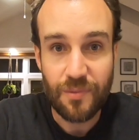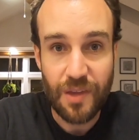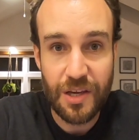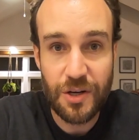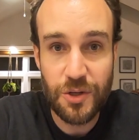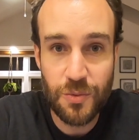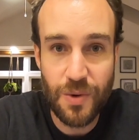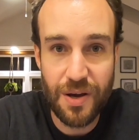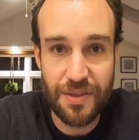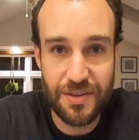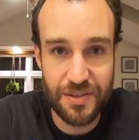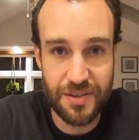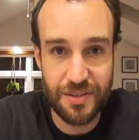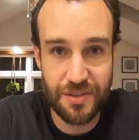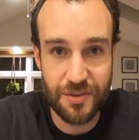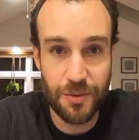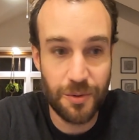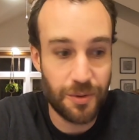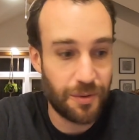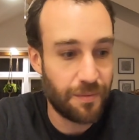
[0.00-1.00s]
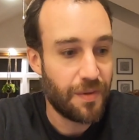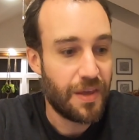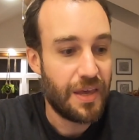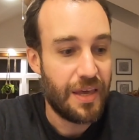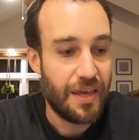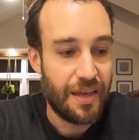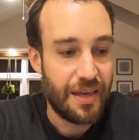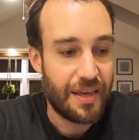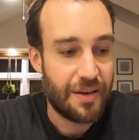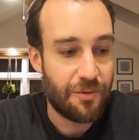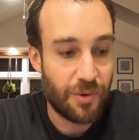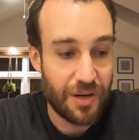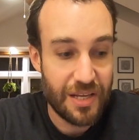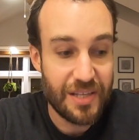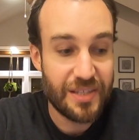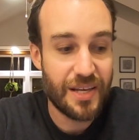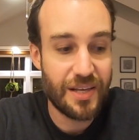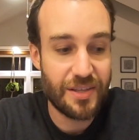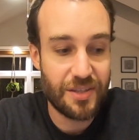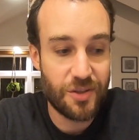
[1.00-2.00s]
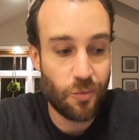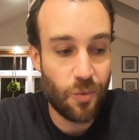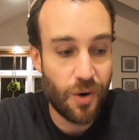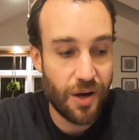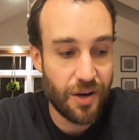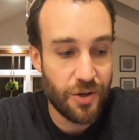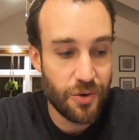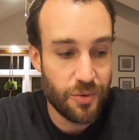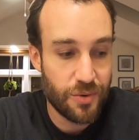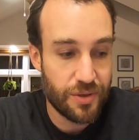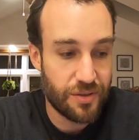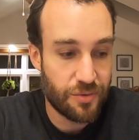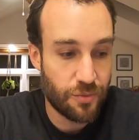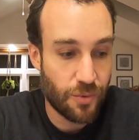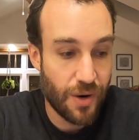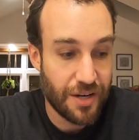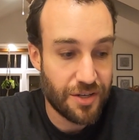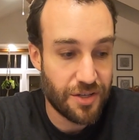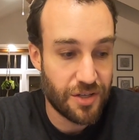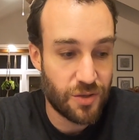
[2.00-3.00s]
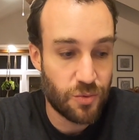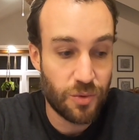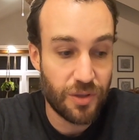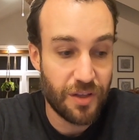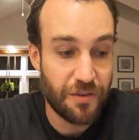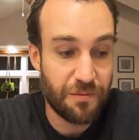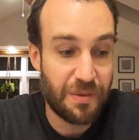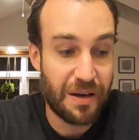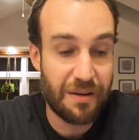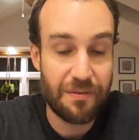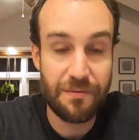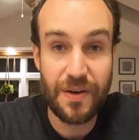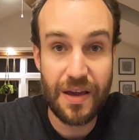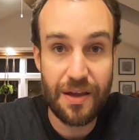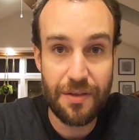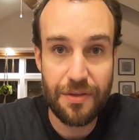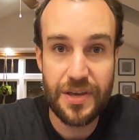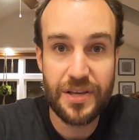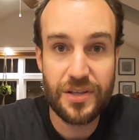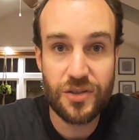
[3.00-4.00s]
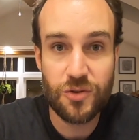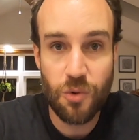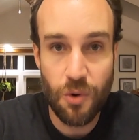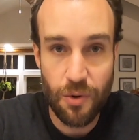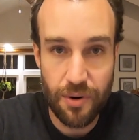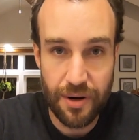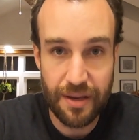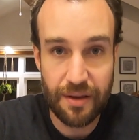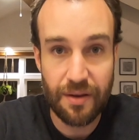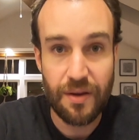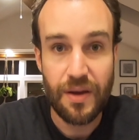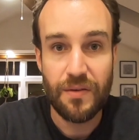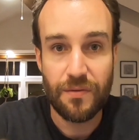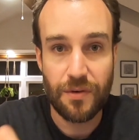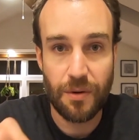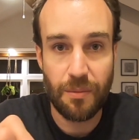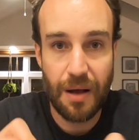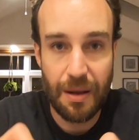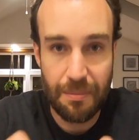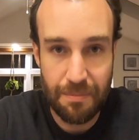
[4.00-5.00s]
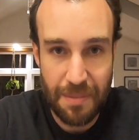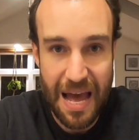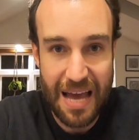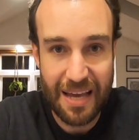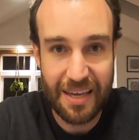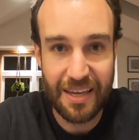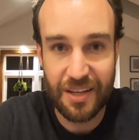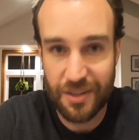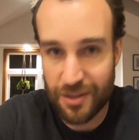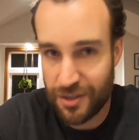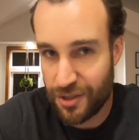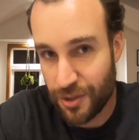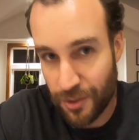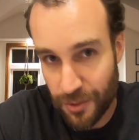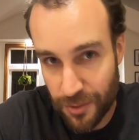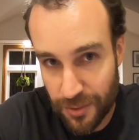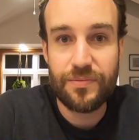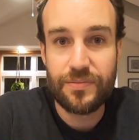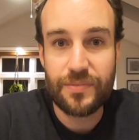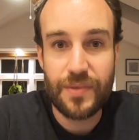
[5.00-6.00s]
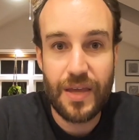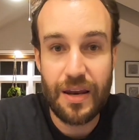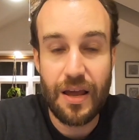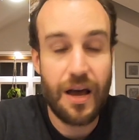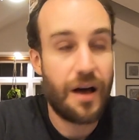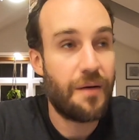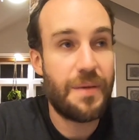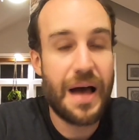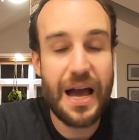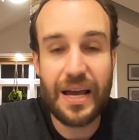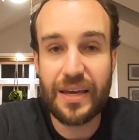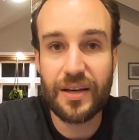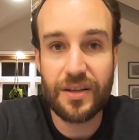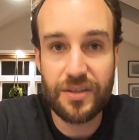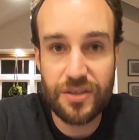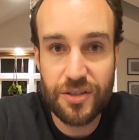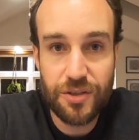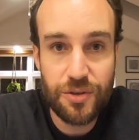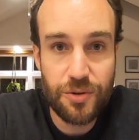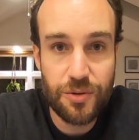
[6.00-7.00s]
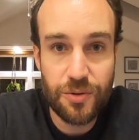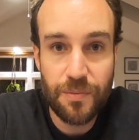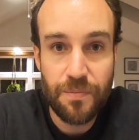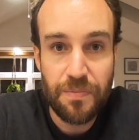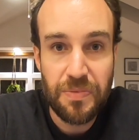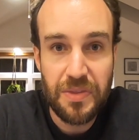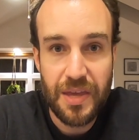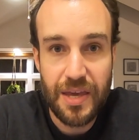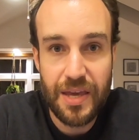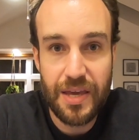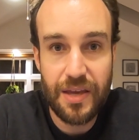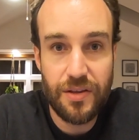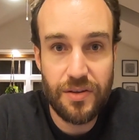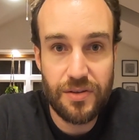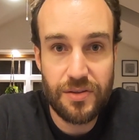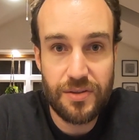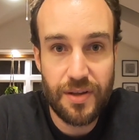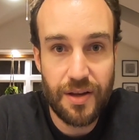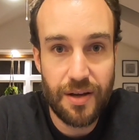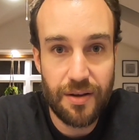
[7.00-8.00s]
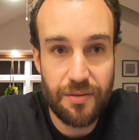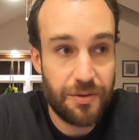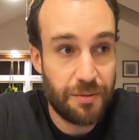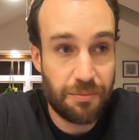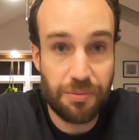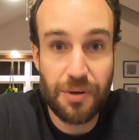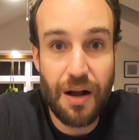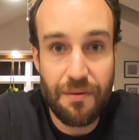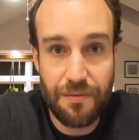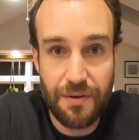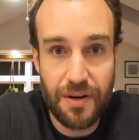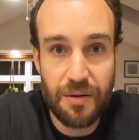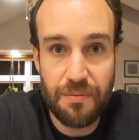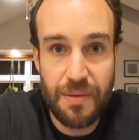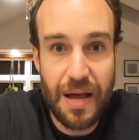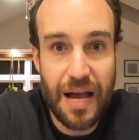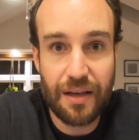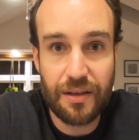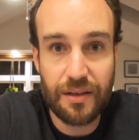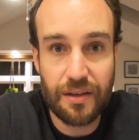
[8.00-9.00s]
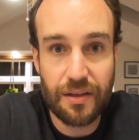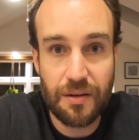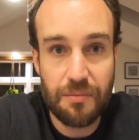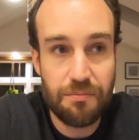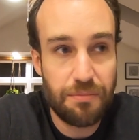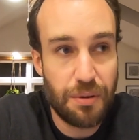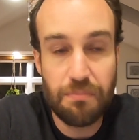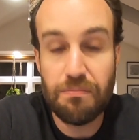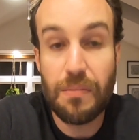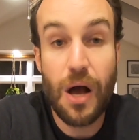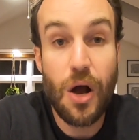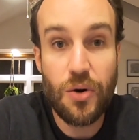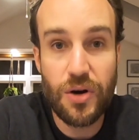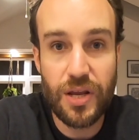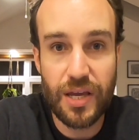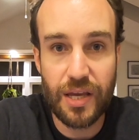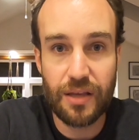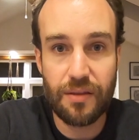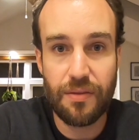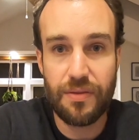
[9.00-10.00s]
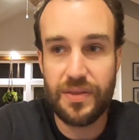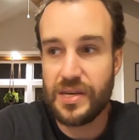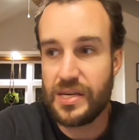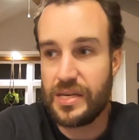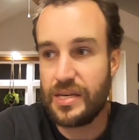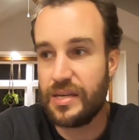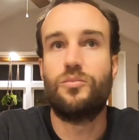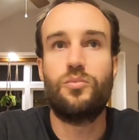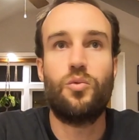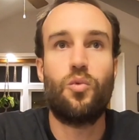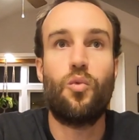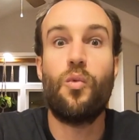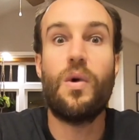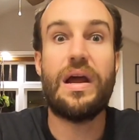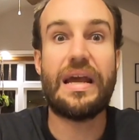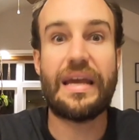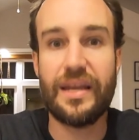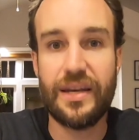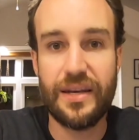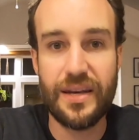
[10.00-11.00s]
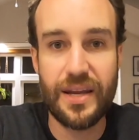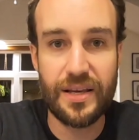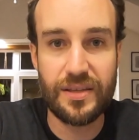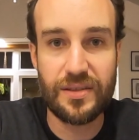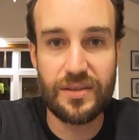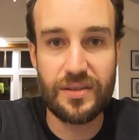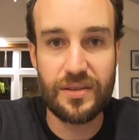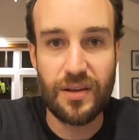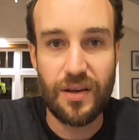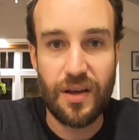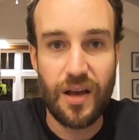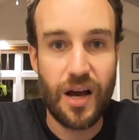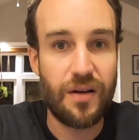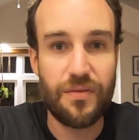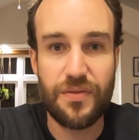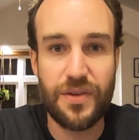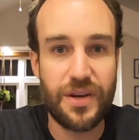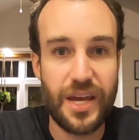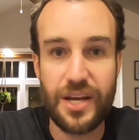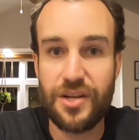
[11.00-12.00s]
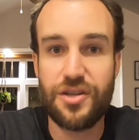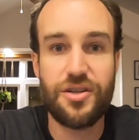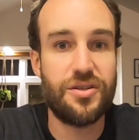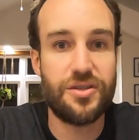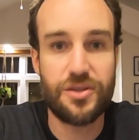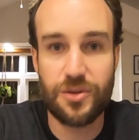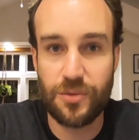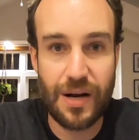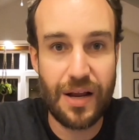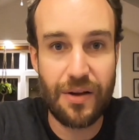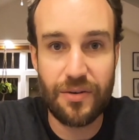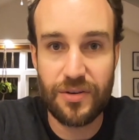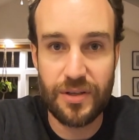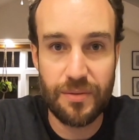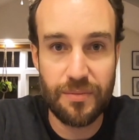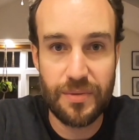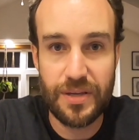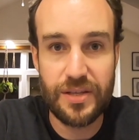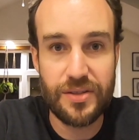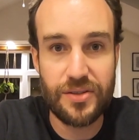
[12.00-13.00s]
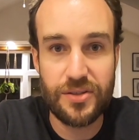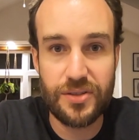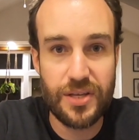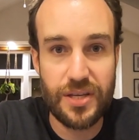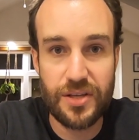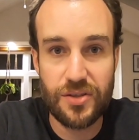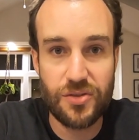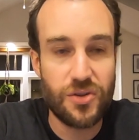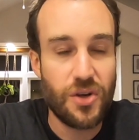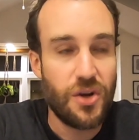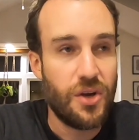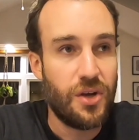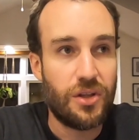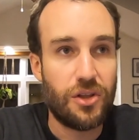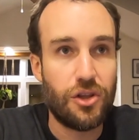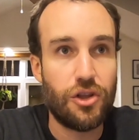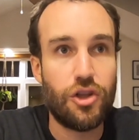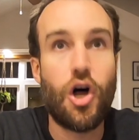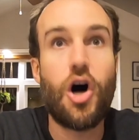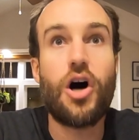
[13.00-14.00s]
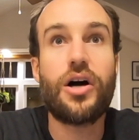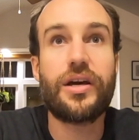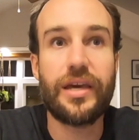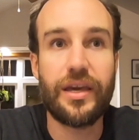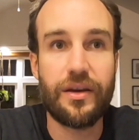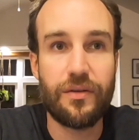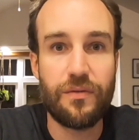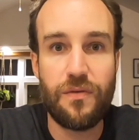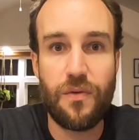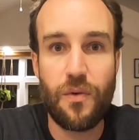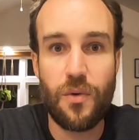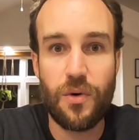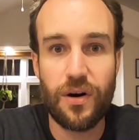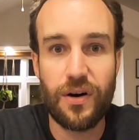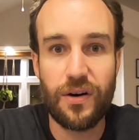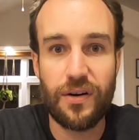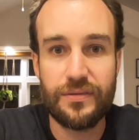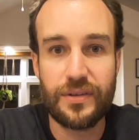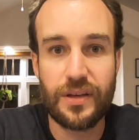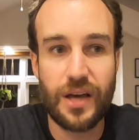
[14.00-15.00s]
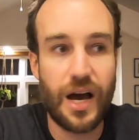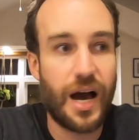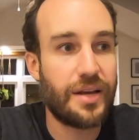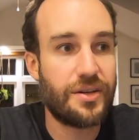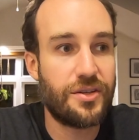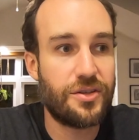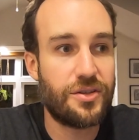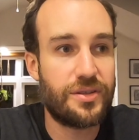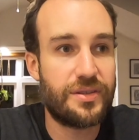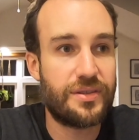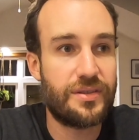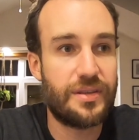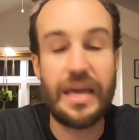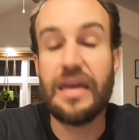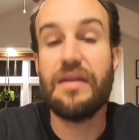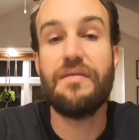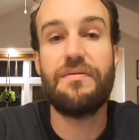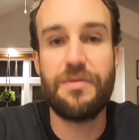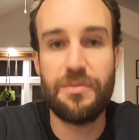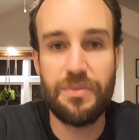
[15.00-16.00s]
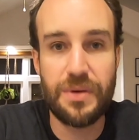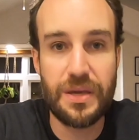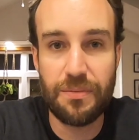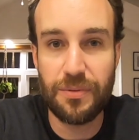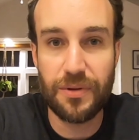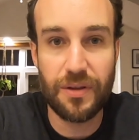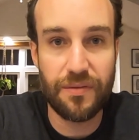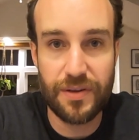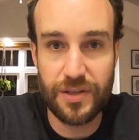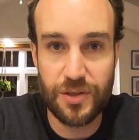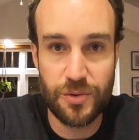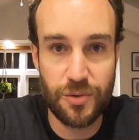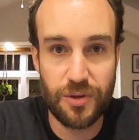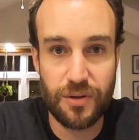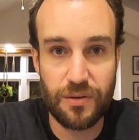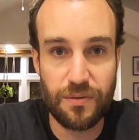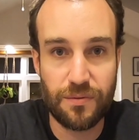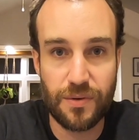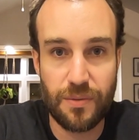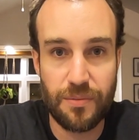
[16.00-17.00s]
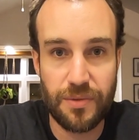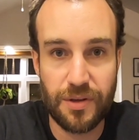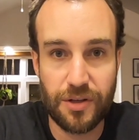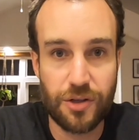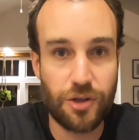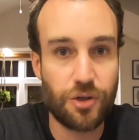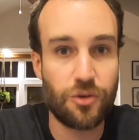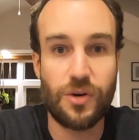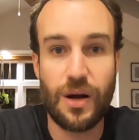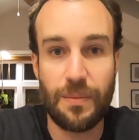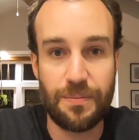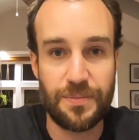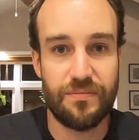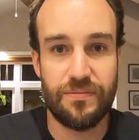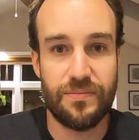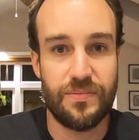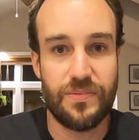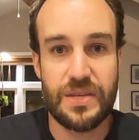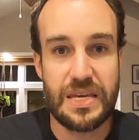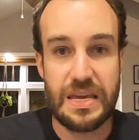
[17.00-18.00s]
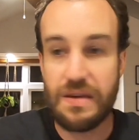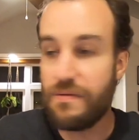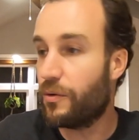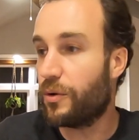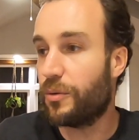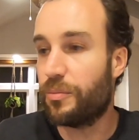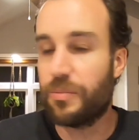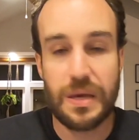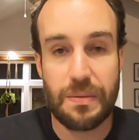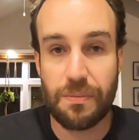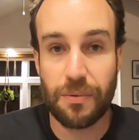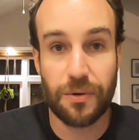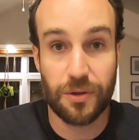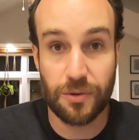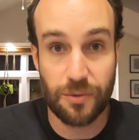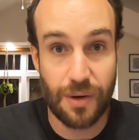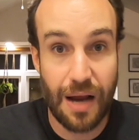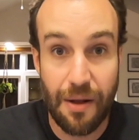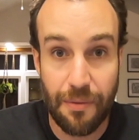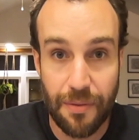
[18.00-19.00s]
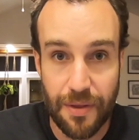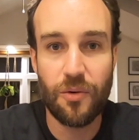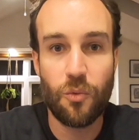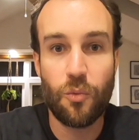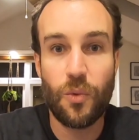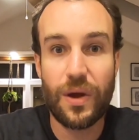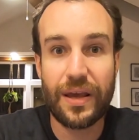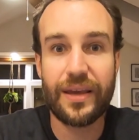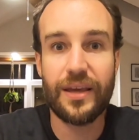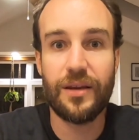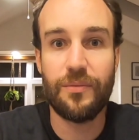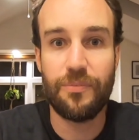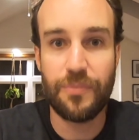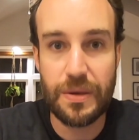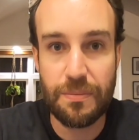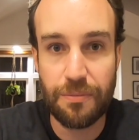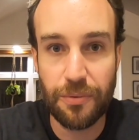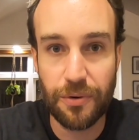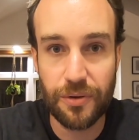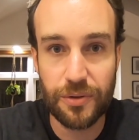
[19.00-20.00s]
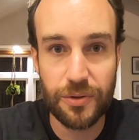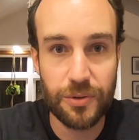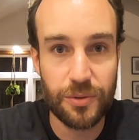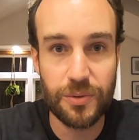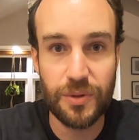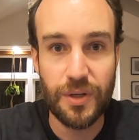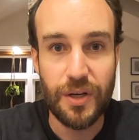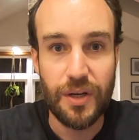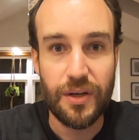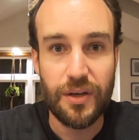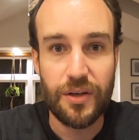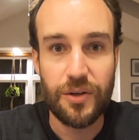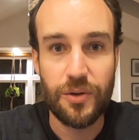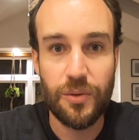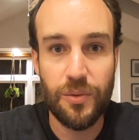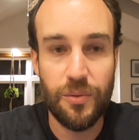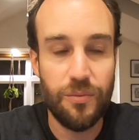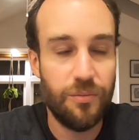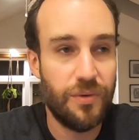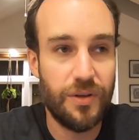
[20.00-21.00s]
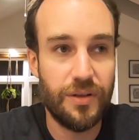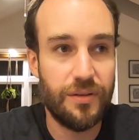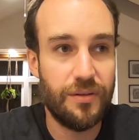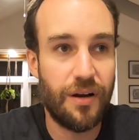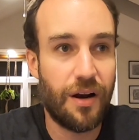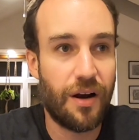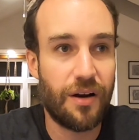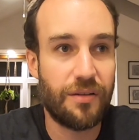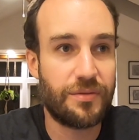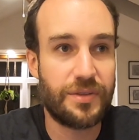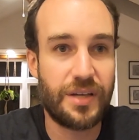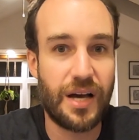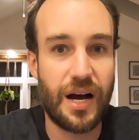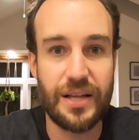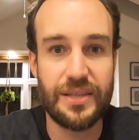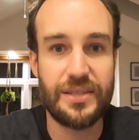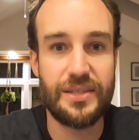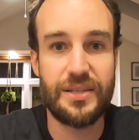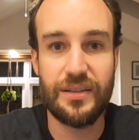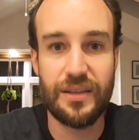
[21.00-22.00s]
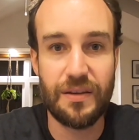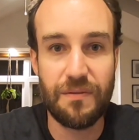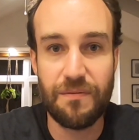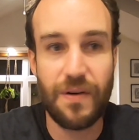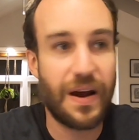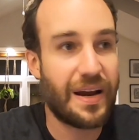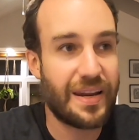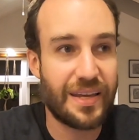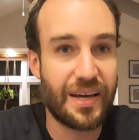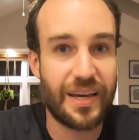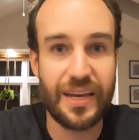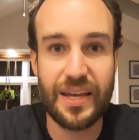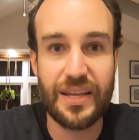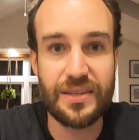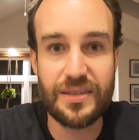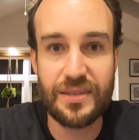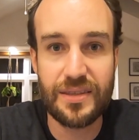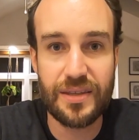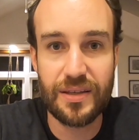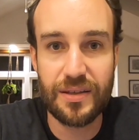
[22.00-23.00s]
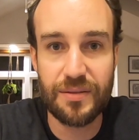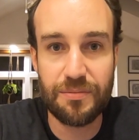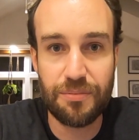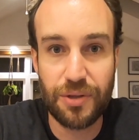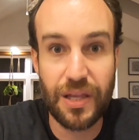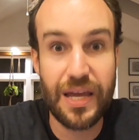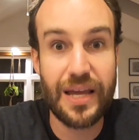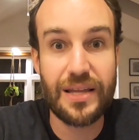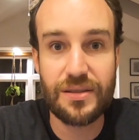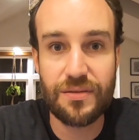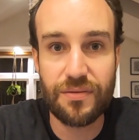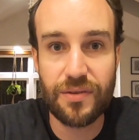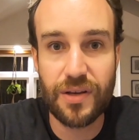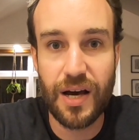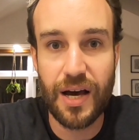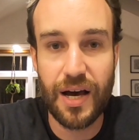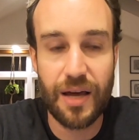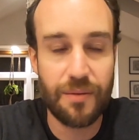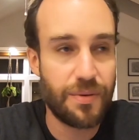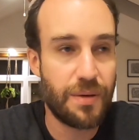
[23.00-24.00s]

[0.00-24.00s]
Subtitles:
Here's why this is cool. When he says the one who is righteous will live by faith, he's quoting from Habakkuk 2. And Habakkuk 2 is the prophet Habakkuk bemoaning the wickedness of the nations around him. He's longing for God to save the people of Israel from the corrupt, evil people around them. Wicked people who are constantly fighting against the plans of God.